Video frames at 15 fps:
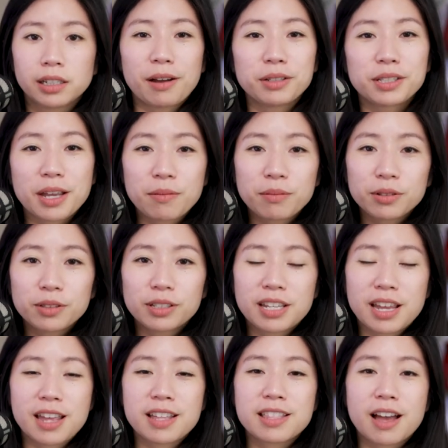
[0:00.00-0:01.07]
I was able to
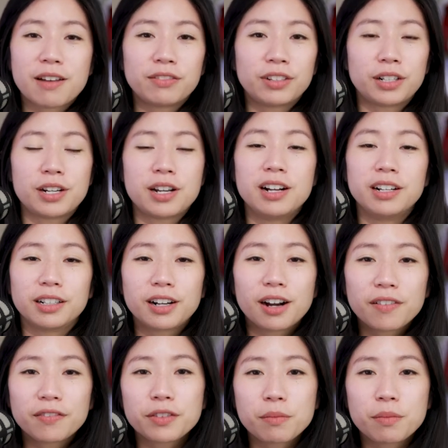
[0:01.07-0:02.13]
take that very
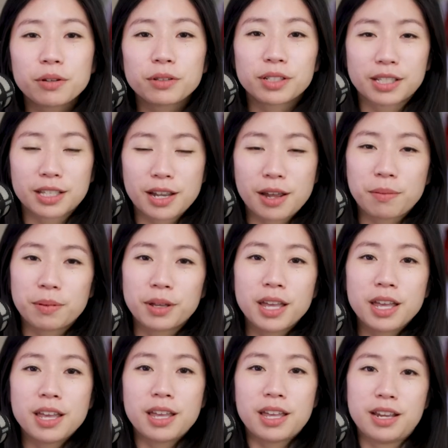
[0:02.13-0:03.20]
uncomfortable step
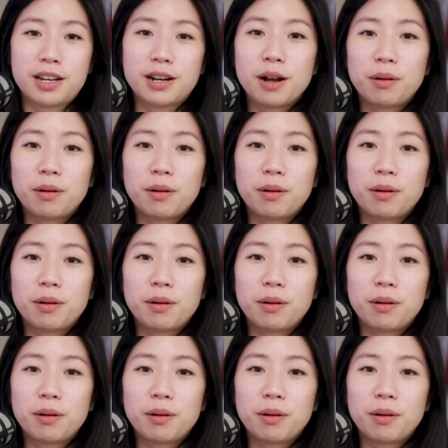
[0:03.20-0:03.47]
in